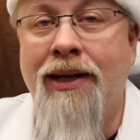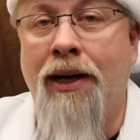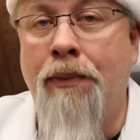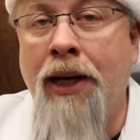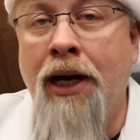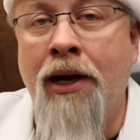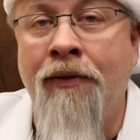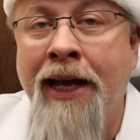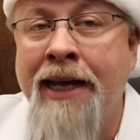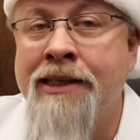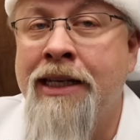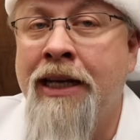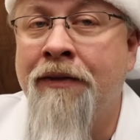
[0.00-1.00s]
A pair of
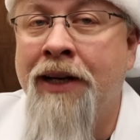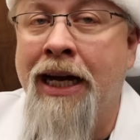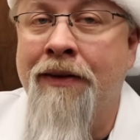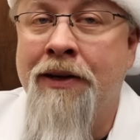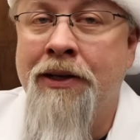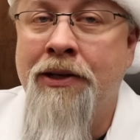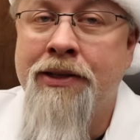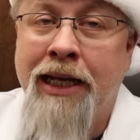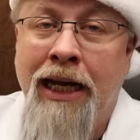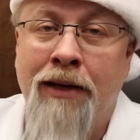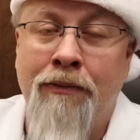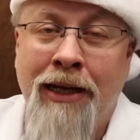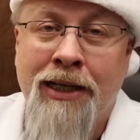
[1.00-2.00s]
AC 500s
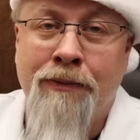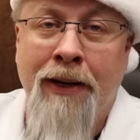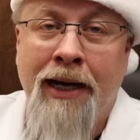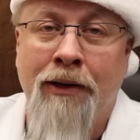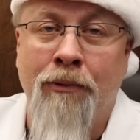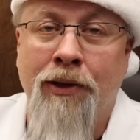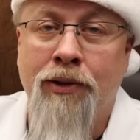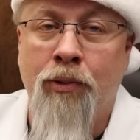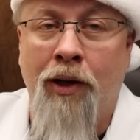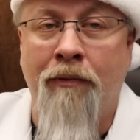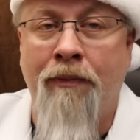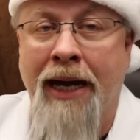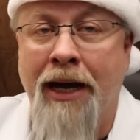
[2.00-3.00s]
can be expanded with
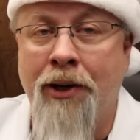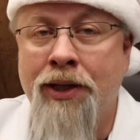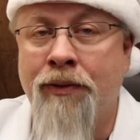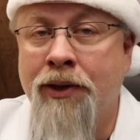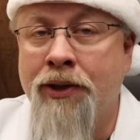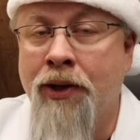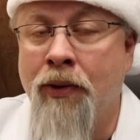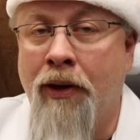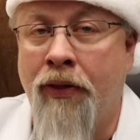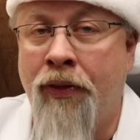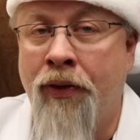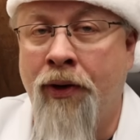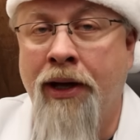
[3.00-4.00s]
12 batteries for a total of
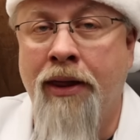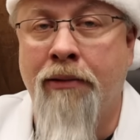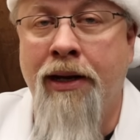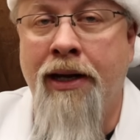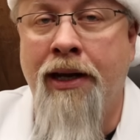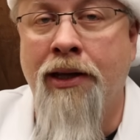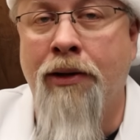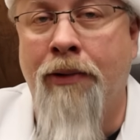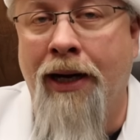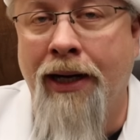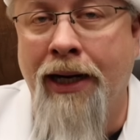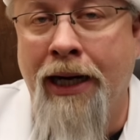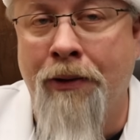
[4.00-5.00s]
33
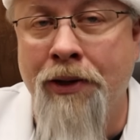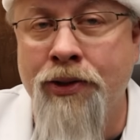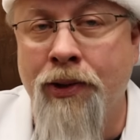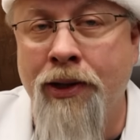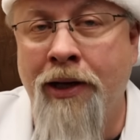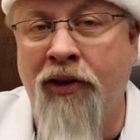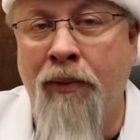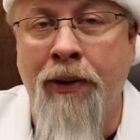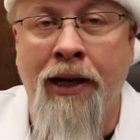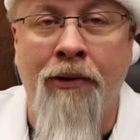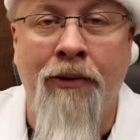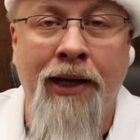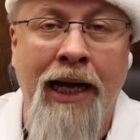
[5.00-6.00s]
kilowatt hours, or enough to
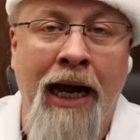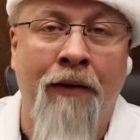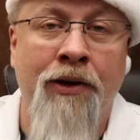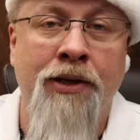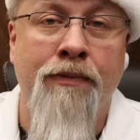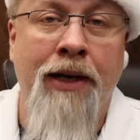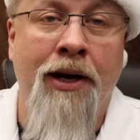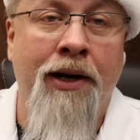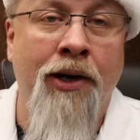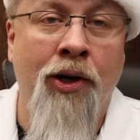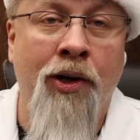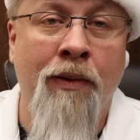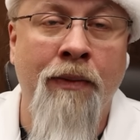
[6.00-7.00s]
power the average American
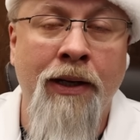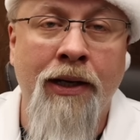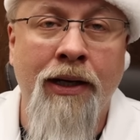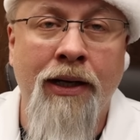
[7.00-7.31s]
home